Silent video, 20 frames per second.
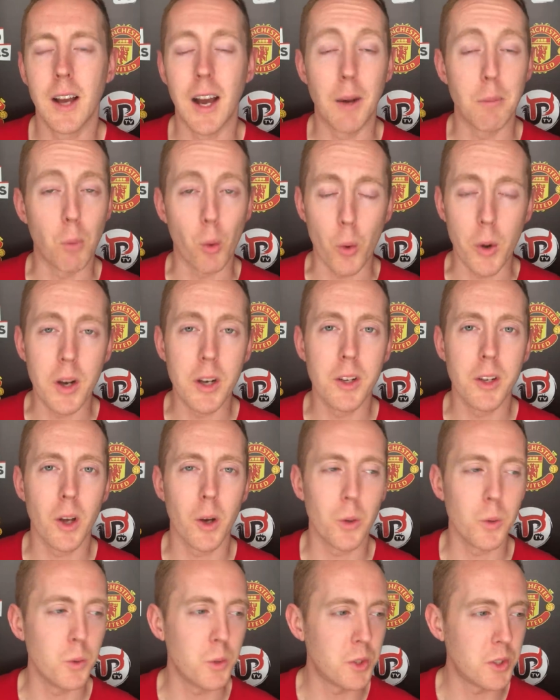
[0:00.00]
And
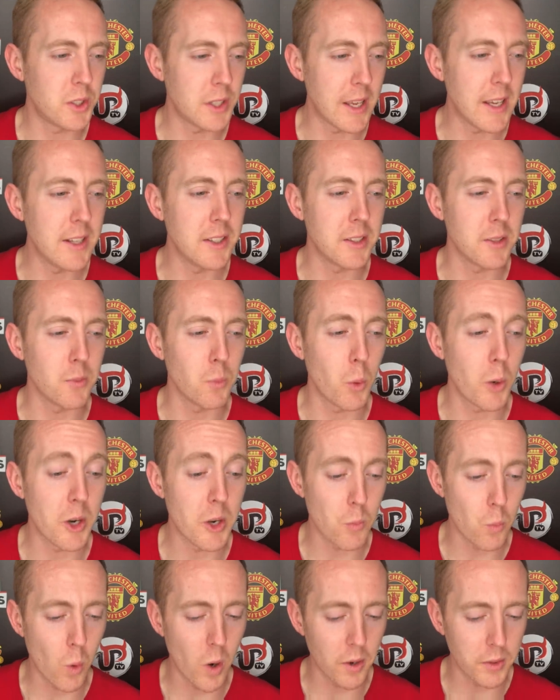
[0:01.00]
Mourinho's season where
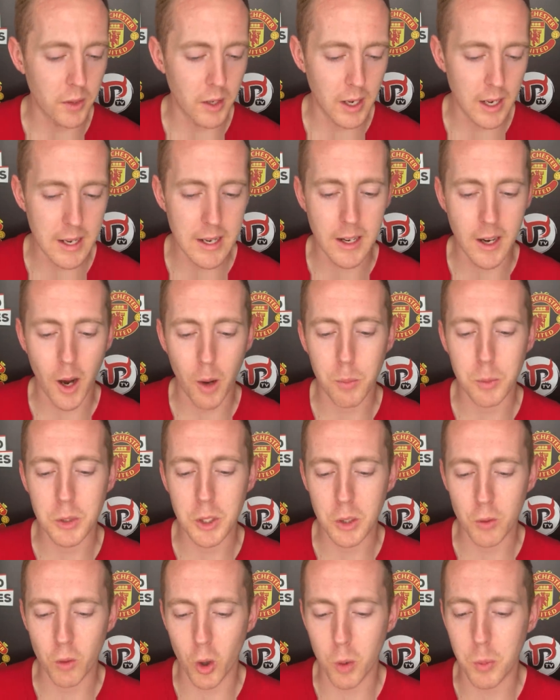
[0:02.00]
he won the League Cup
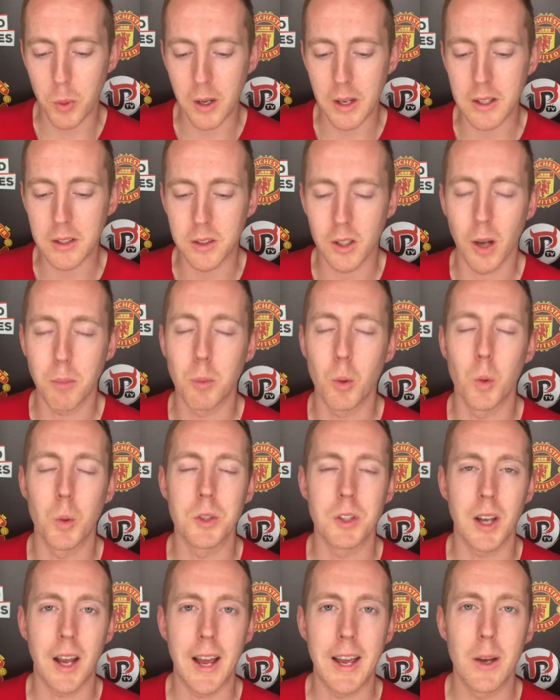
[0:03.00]
and the Europa League double
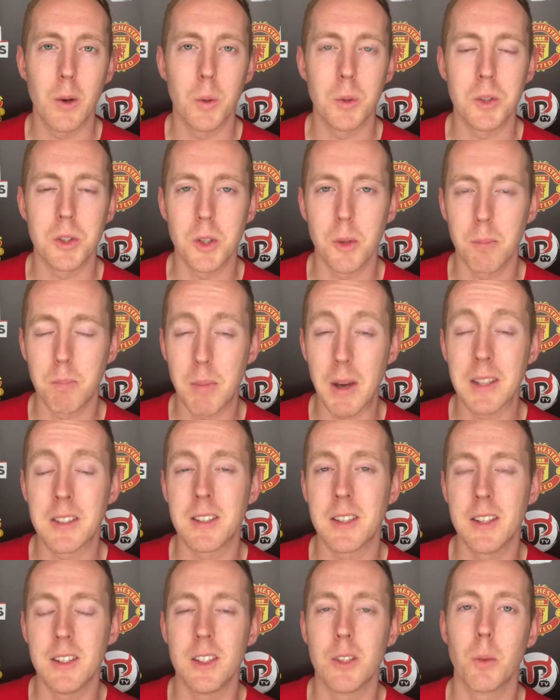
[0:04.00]
was hailed as the
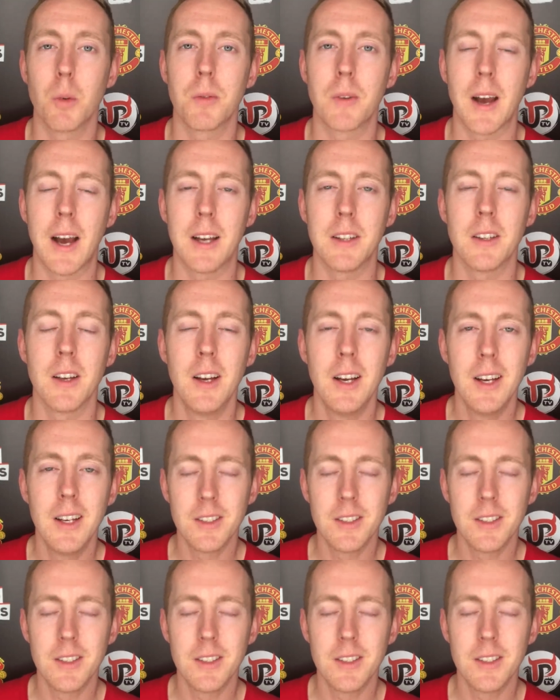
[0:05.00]
best season that we've had